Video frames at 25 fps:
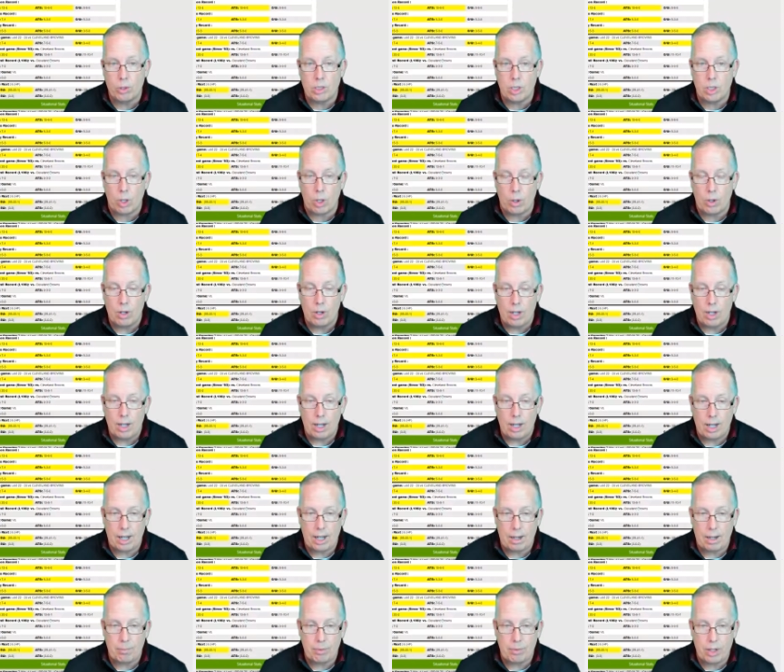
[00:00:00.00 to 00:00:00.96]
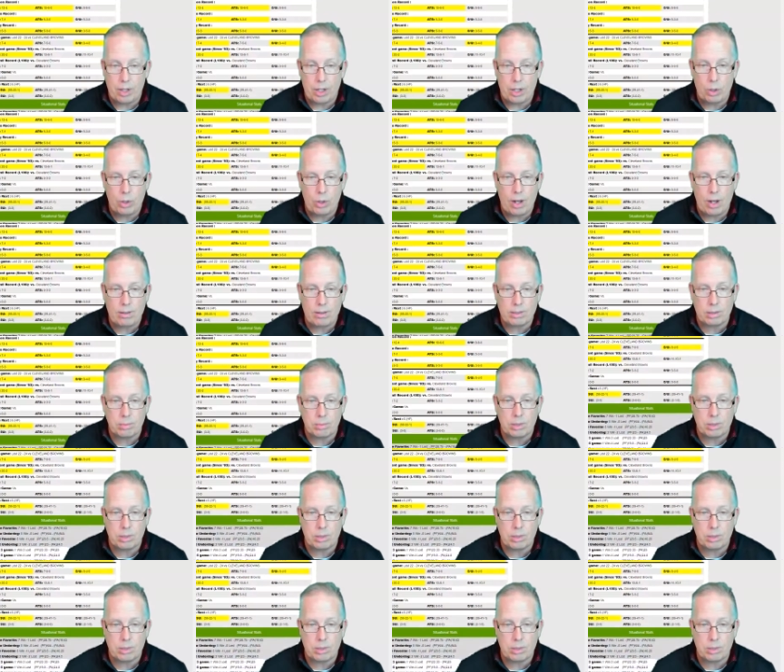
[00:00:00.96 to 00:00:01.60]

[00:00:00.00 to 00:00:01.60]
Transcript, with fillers: So uh, they do have some